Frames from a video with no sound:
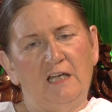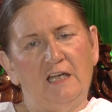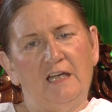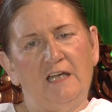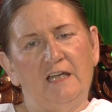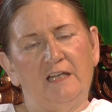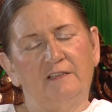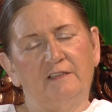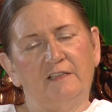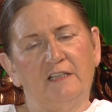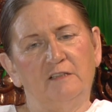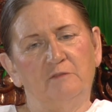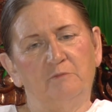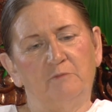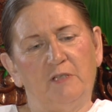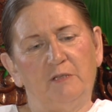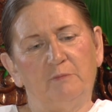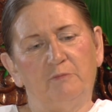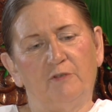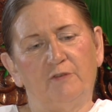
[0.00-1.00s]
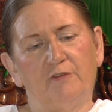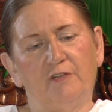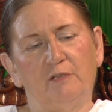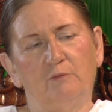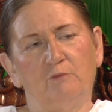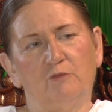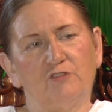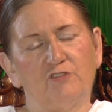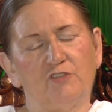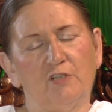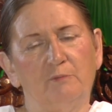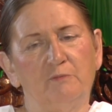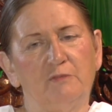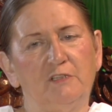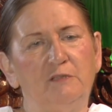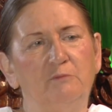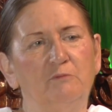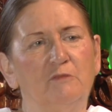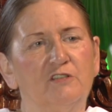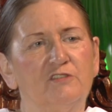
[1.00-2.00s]
And then people think, well,
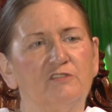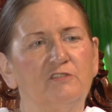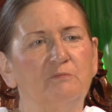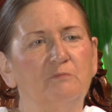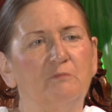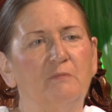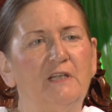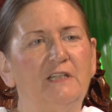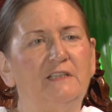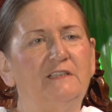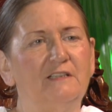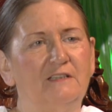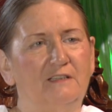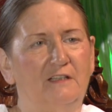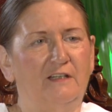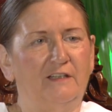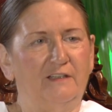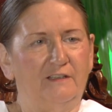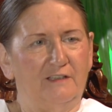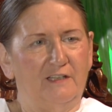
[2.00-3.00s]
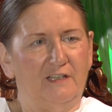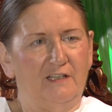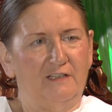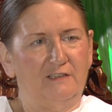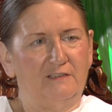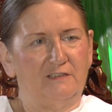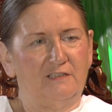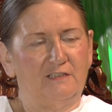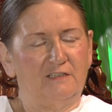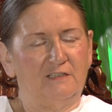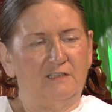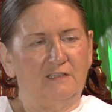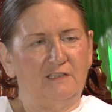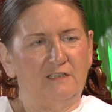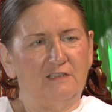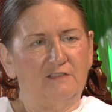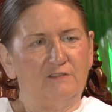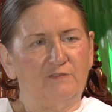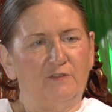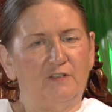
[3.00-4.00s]
somebody must have made it like that.
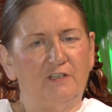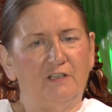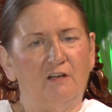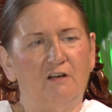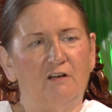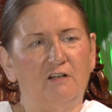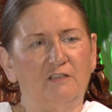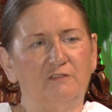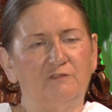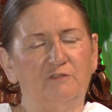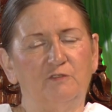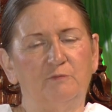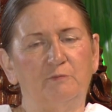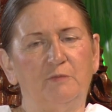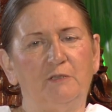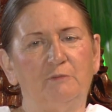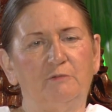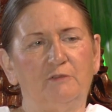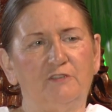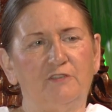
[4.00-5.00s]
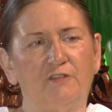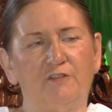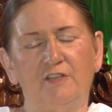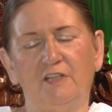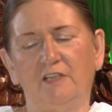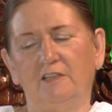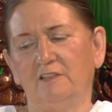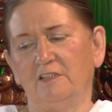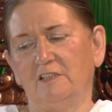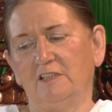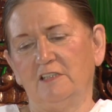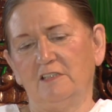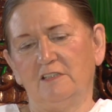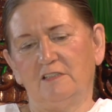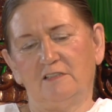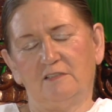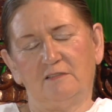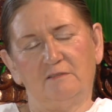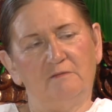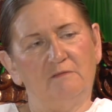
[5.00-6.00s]
It's very hard for people to think that
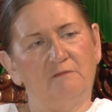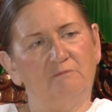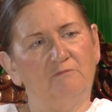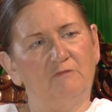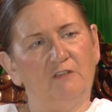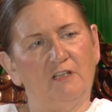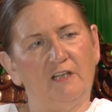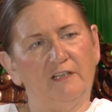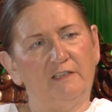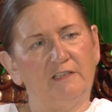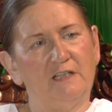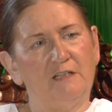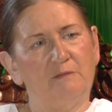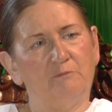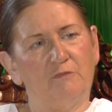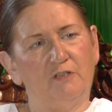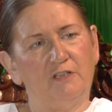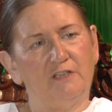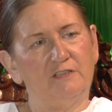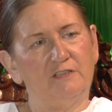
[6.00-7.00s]
it's like that by